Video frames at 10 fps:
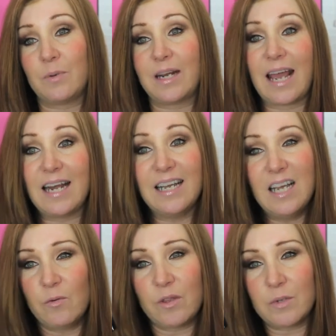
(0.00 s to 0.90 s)
But again,
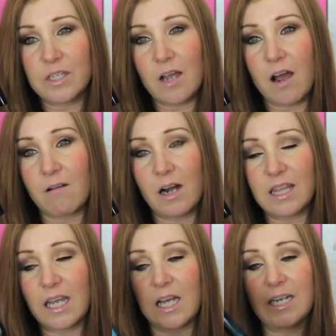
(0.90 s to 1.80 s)
with the mascara, I
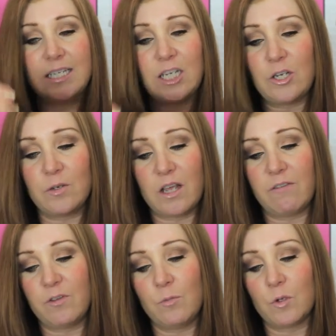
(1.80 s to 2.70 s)
think I need to use it a
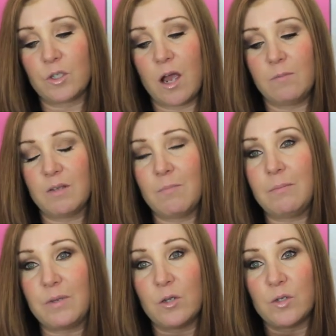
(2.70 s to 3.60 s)
few more times and
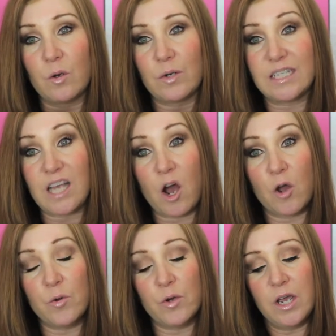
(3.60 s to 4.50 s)
maybe use it on its
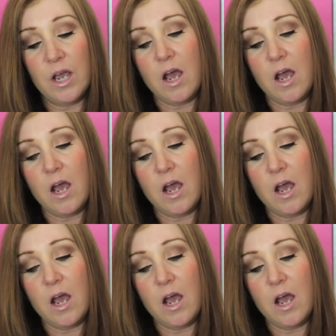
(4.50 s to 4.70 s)
own.